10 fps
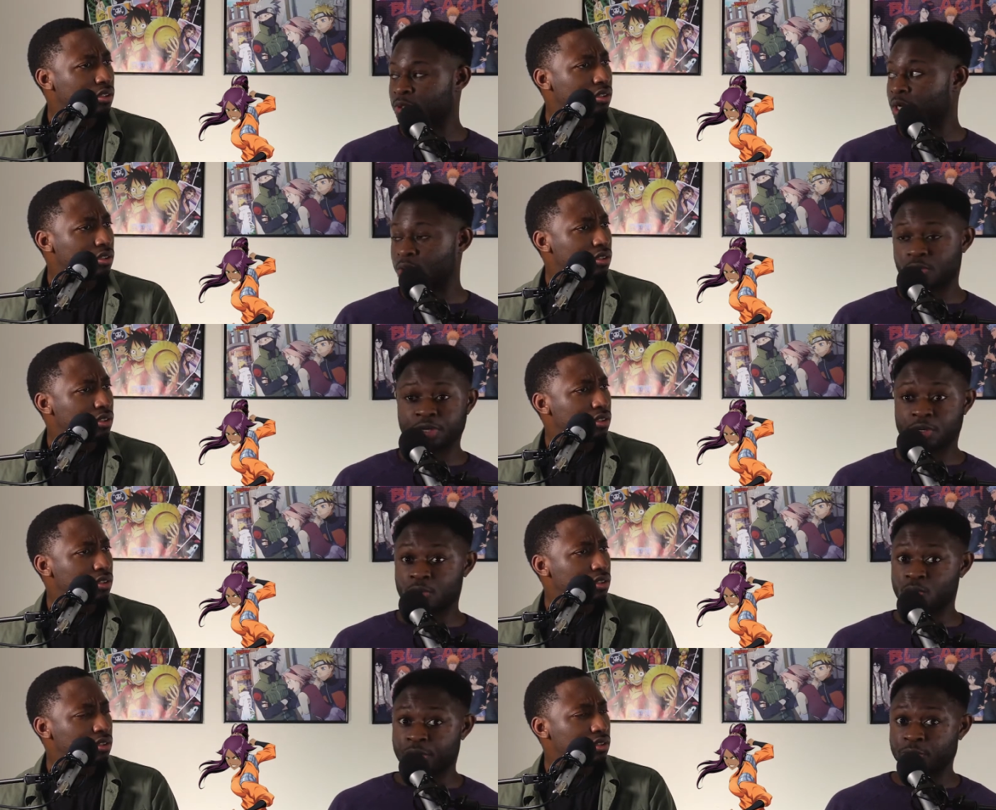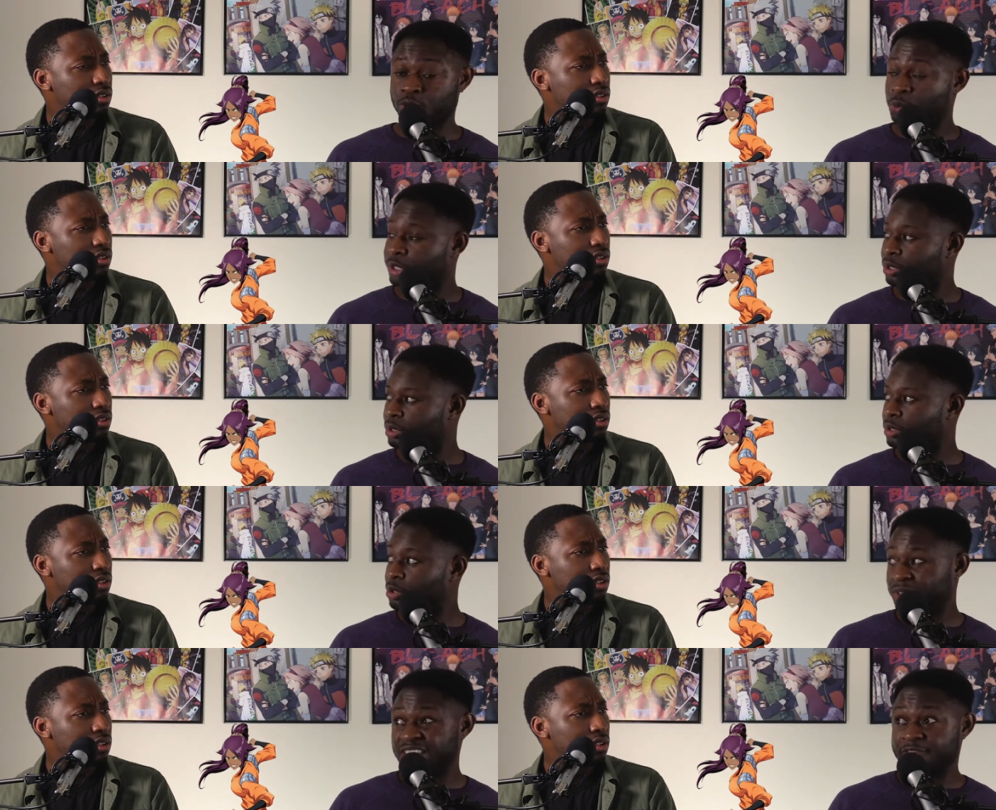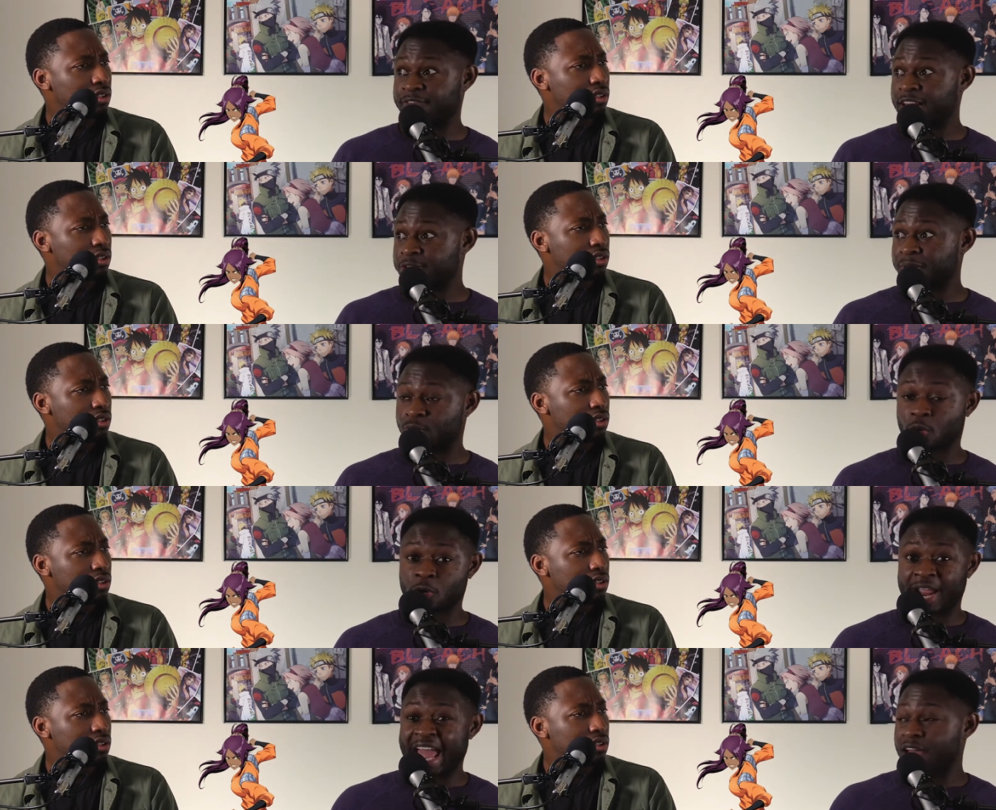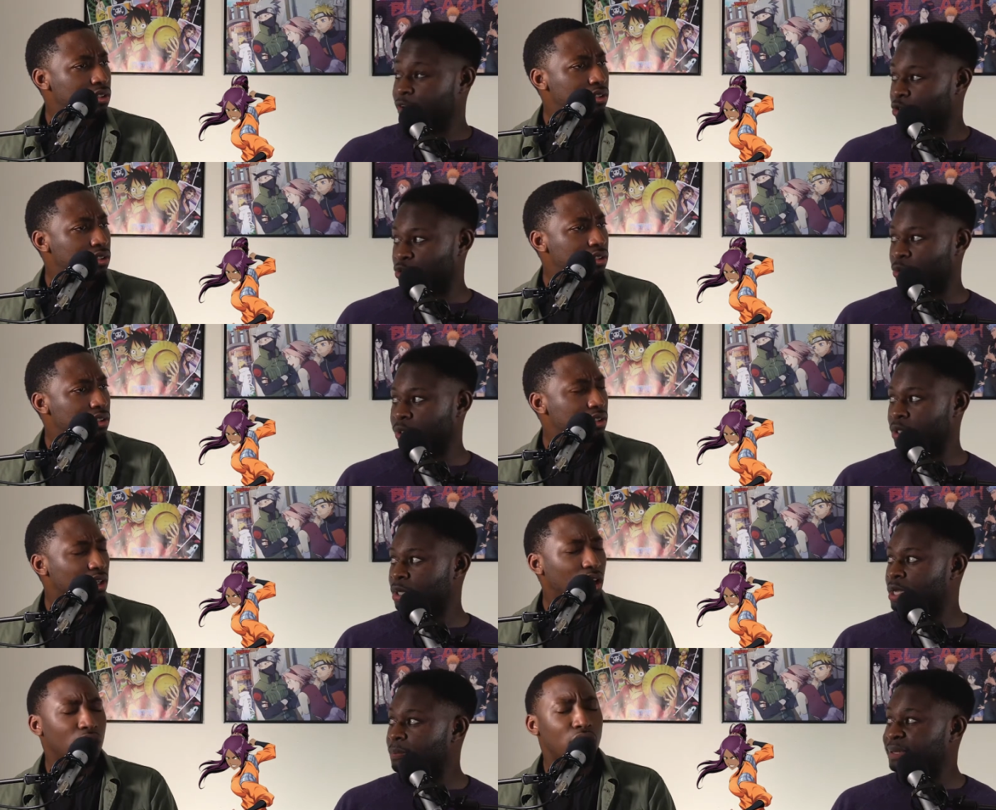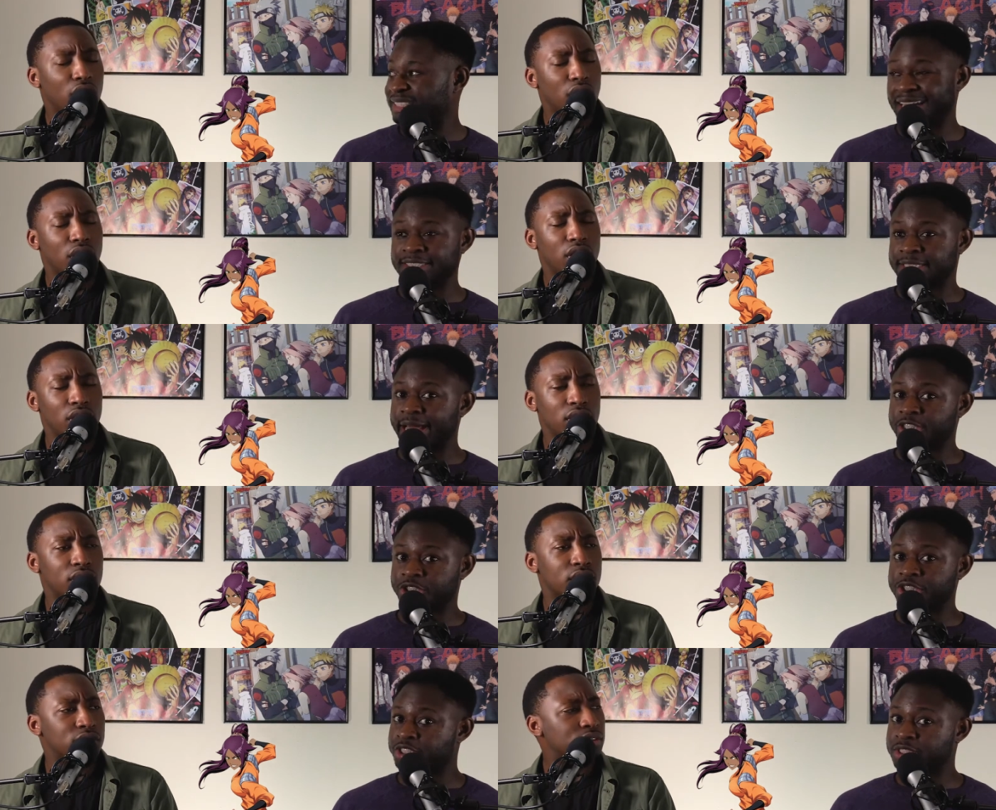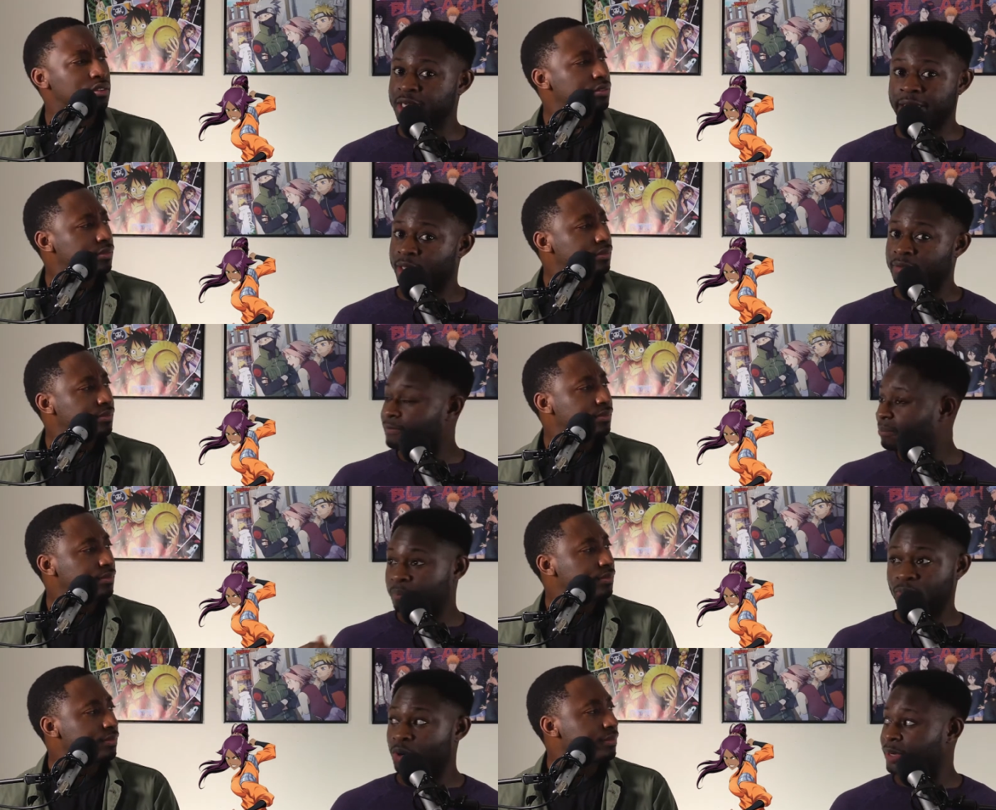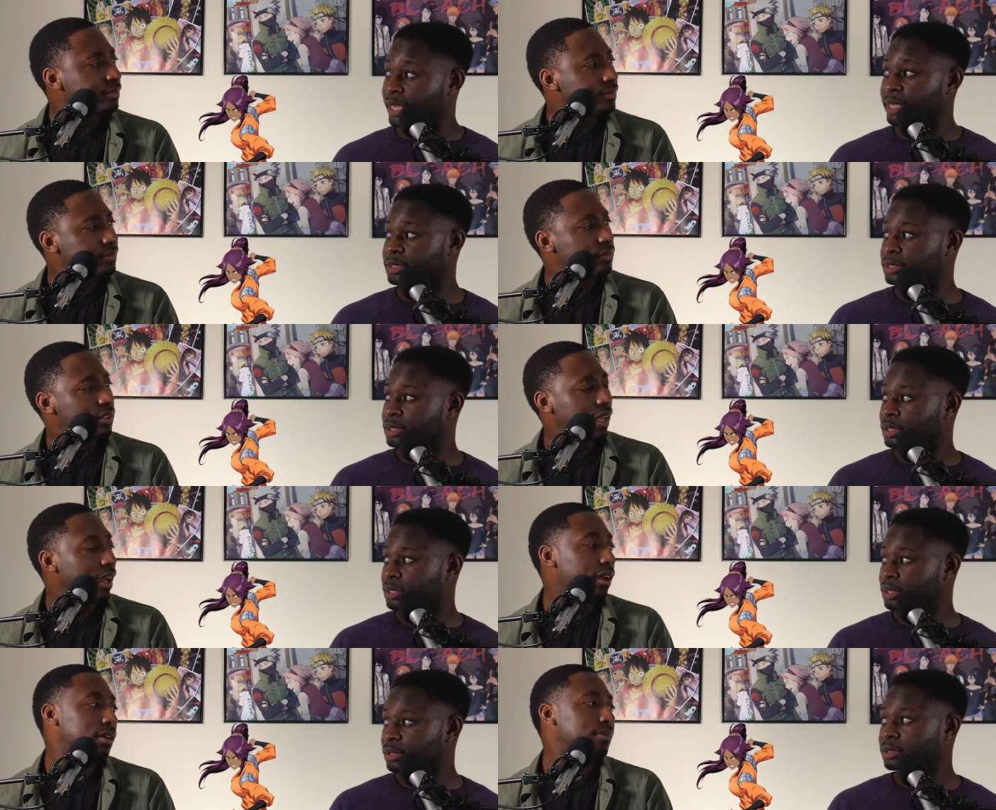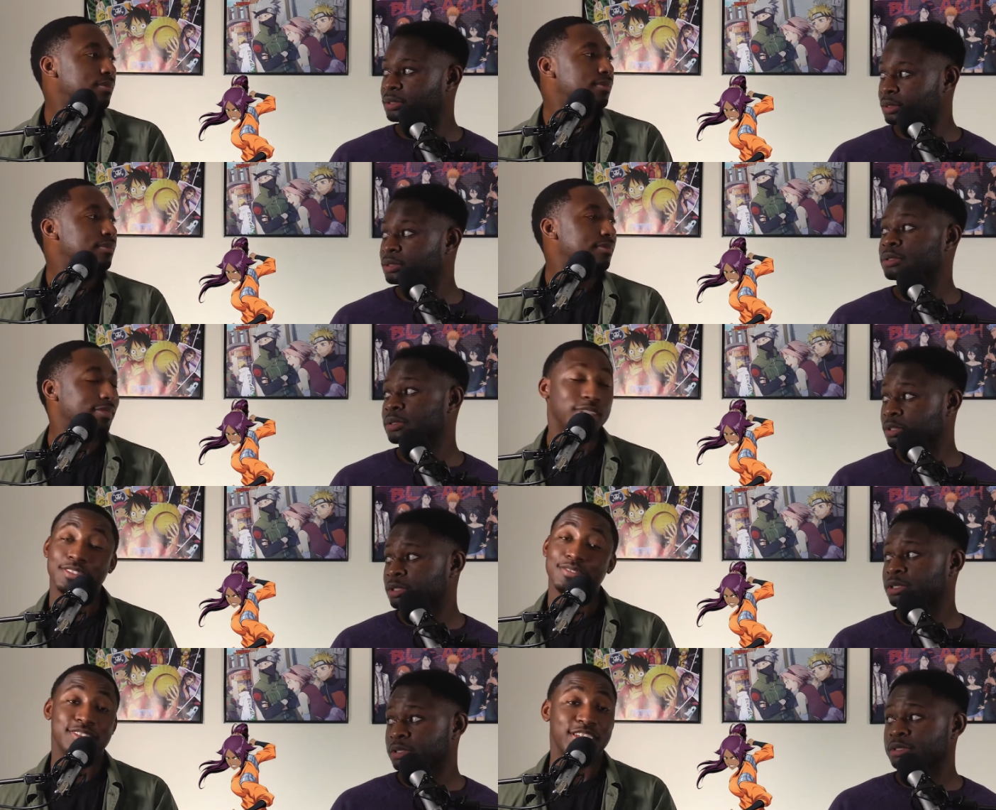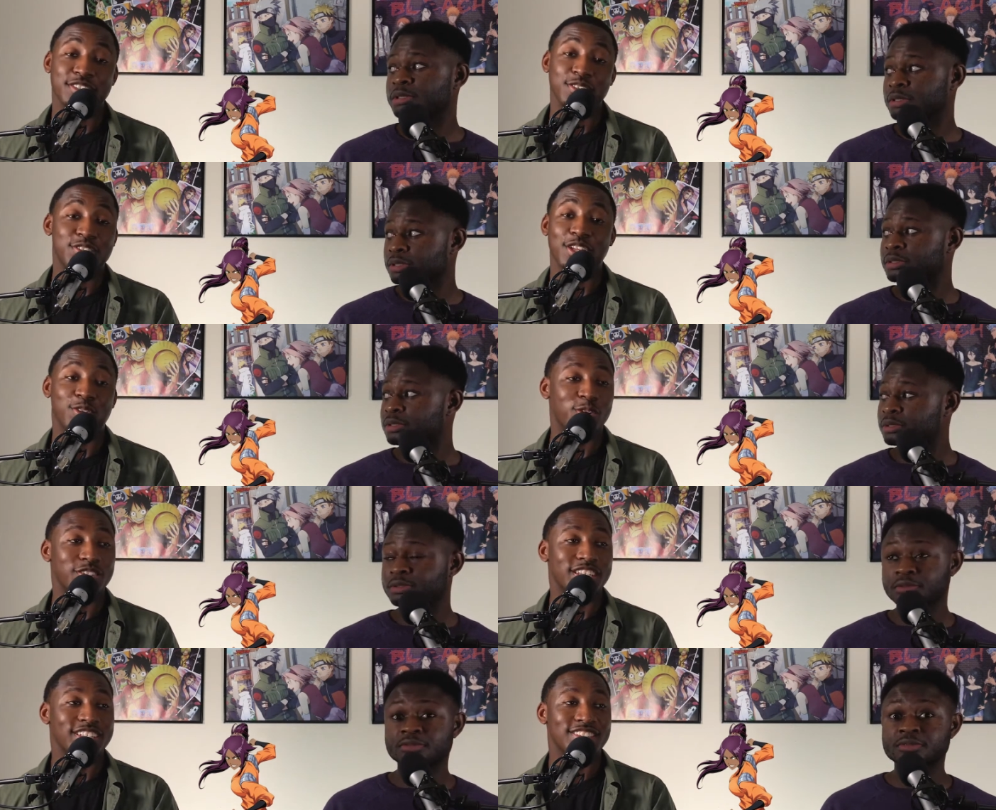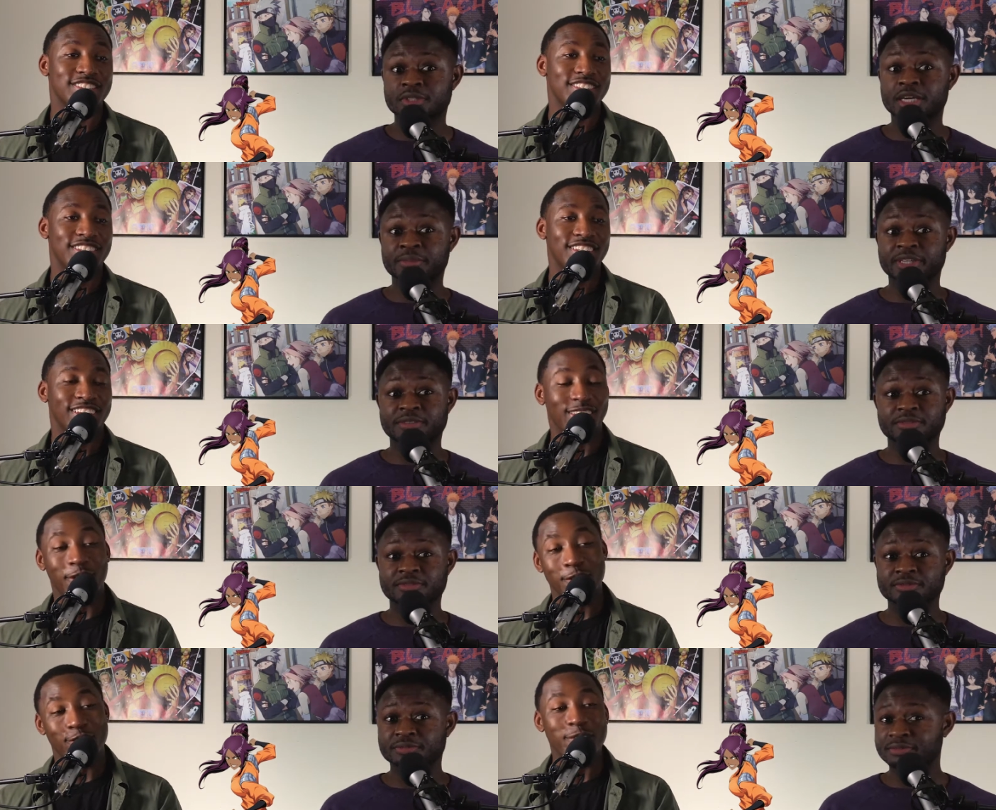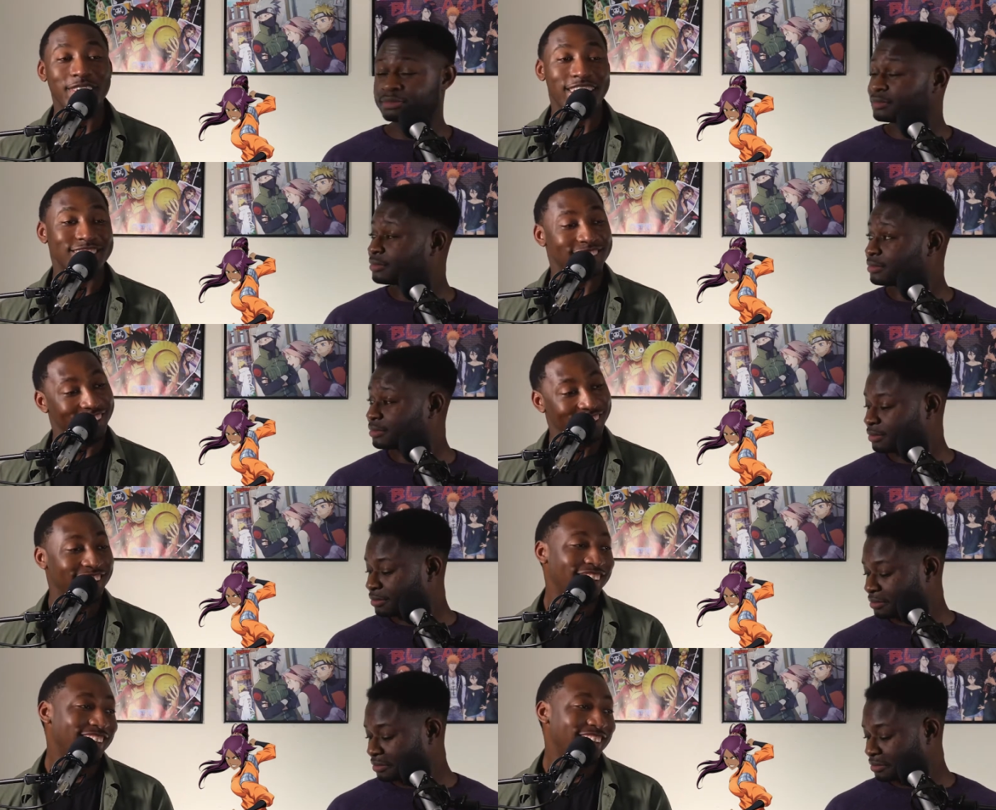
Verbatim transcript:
Speaker 1: a uh, in a, with her sword. You only see a flashback with her having a sword. Oh. Besides that, she's oh. just like
Speaker 2: throwing hands. Damn. Oh, shit, she knows how to throw those hands. Yeah, man. You know, feel me? That's a,